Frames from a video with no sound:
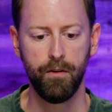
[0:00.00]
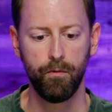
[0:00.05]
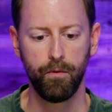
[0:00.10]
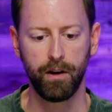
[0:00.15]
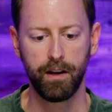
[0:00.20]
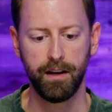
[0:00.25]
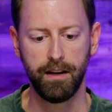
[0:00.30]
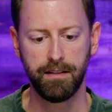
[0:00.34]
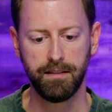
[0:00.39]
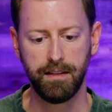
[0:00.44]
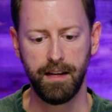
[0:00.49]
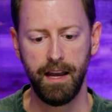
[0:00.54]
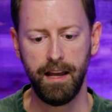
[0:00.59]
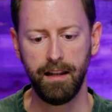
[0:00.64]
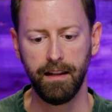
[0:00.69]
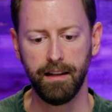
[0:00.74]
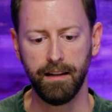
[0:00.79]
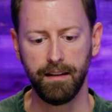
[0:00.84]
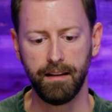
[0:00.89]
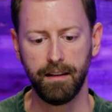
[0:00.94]
We're going to
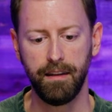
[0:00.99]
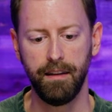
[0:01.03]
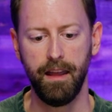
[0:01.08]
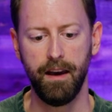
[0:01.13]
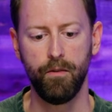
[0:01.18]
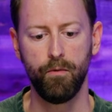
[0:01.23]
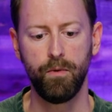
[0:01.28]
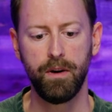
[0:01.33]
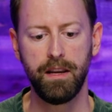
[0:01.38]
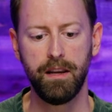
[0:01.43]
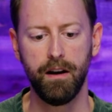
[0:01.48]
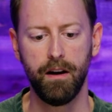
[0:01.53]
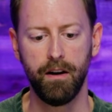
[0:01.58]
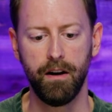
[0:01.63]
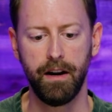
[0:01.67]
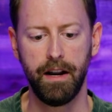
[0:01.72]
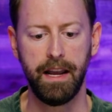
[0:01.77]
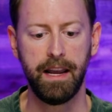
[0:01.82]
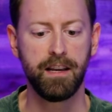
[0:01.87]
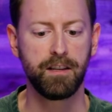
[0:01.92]
tell it that we
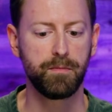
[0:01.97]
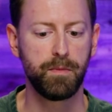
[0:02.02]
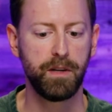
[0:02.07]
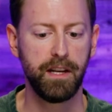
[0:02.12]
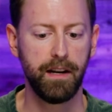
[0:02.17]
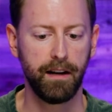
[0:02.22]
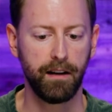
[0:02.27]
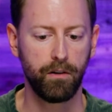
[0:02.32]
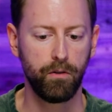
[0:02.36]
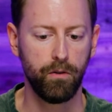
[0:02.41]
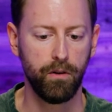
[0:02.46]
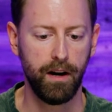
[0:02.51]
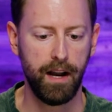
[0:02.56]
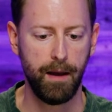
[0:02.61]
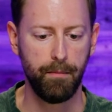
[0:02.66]
are an ASP.NET Core